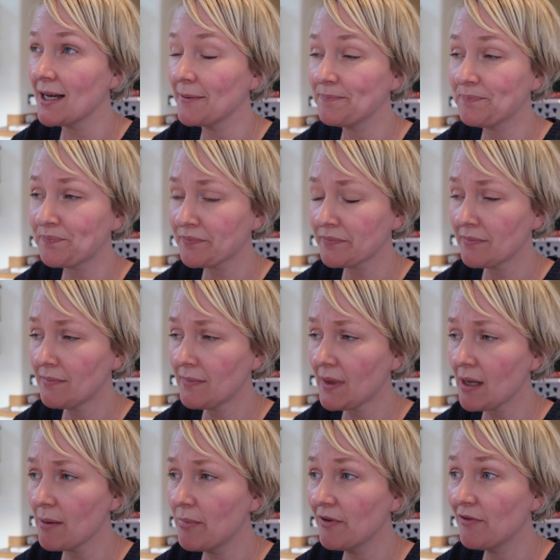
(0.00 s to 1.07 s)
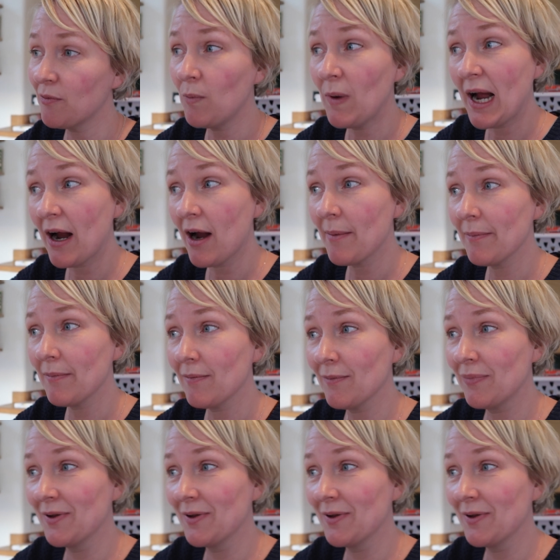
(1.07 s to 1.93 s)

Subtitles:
that, but from where